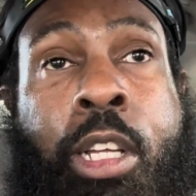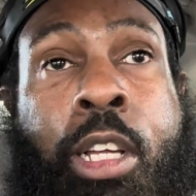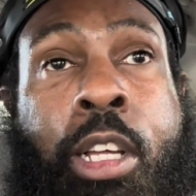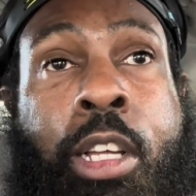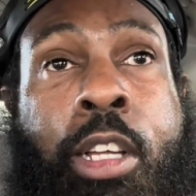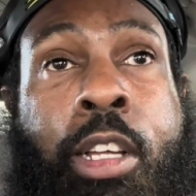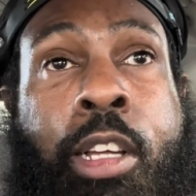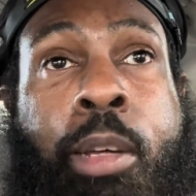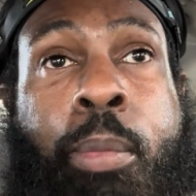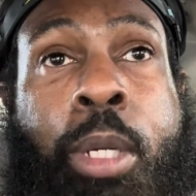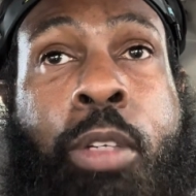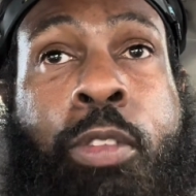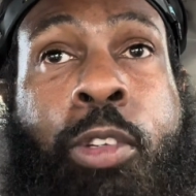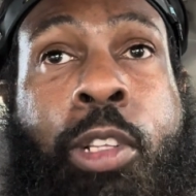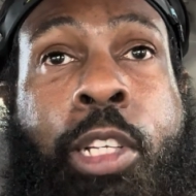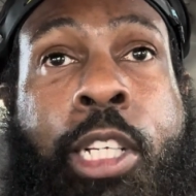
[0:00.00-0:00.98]
But
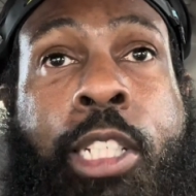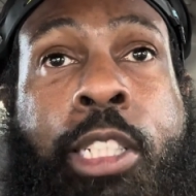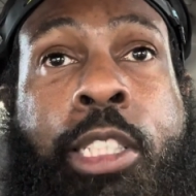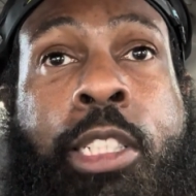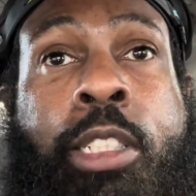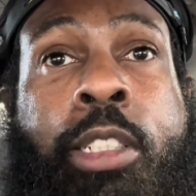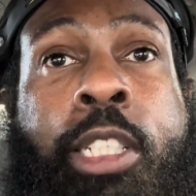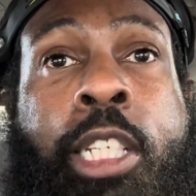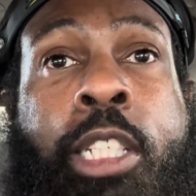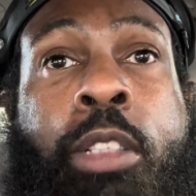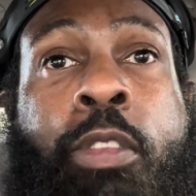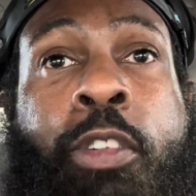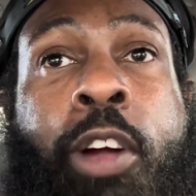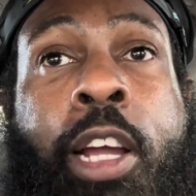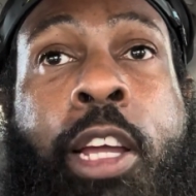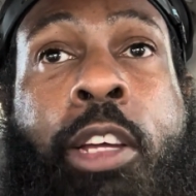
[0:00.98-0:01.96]
if you're looking to get the
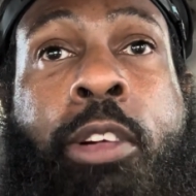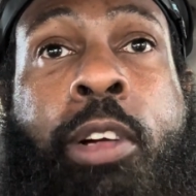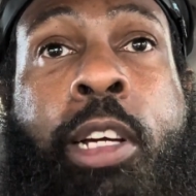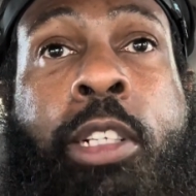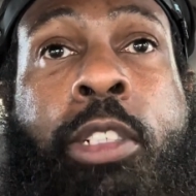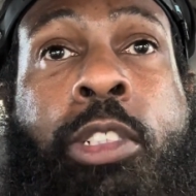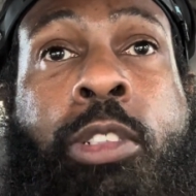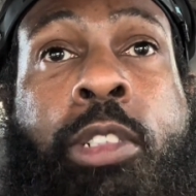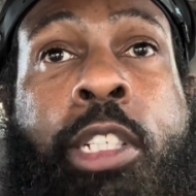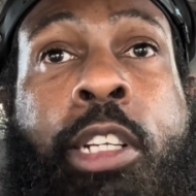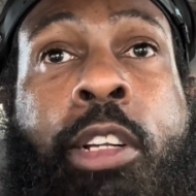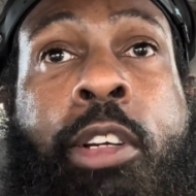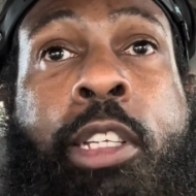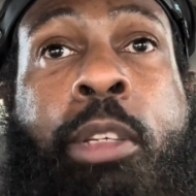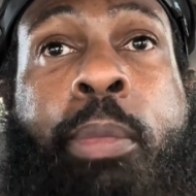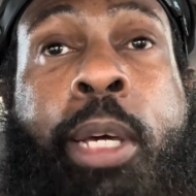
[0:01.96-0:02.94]
frame cradles, you can get
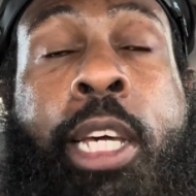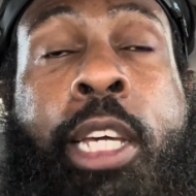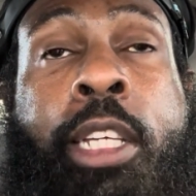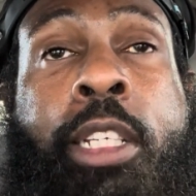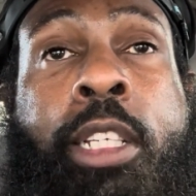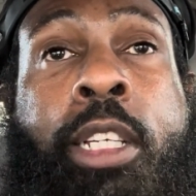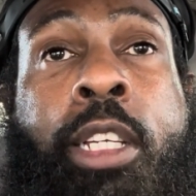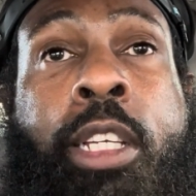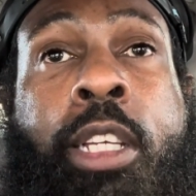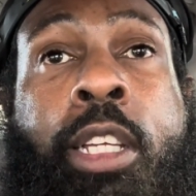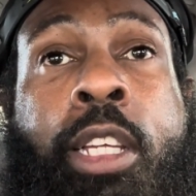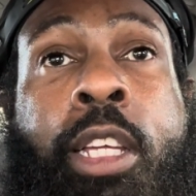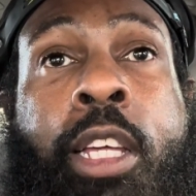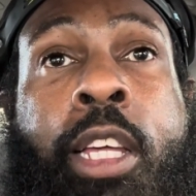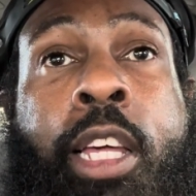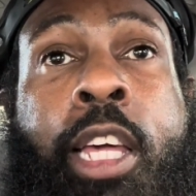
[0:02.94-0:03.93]
on eBay,
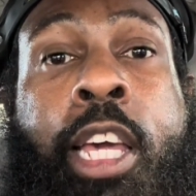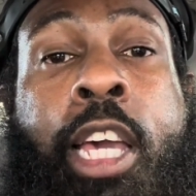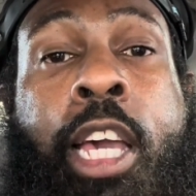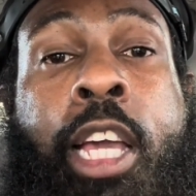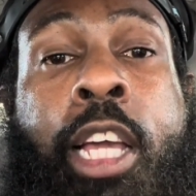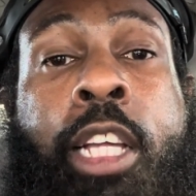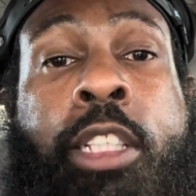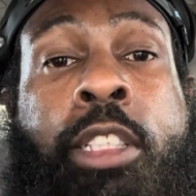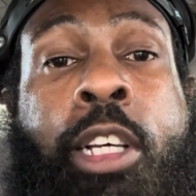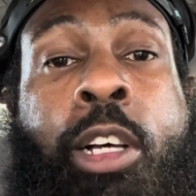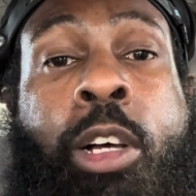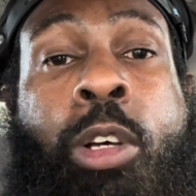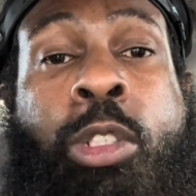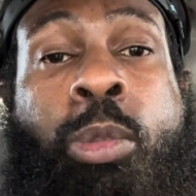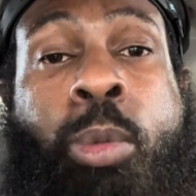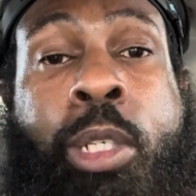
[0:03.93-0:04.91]
and
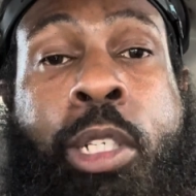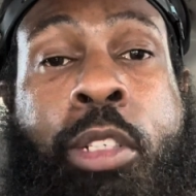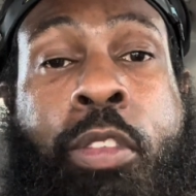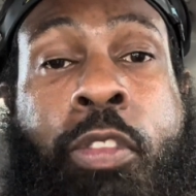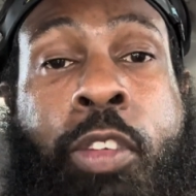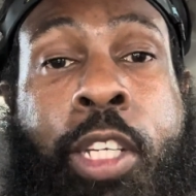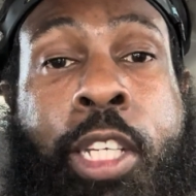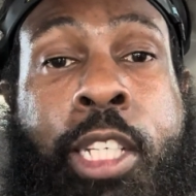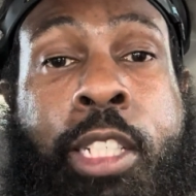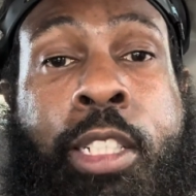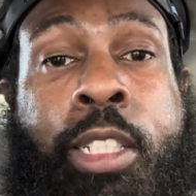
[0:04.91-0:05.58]
those will fit.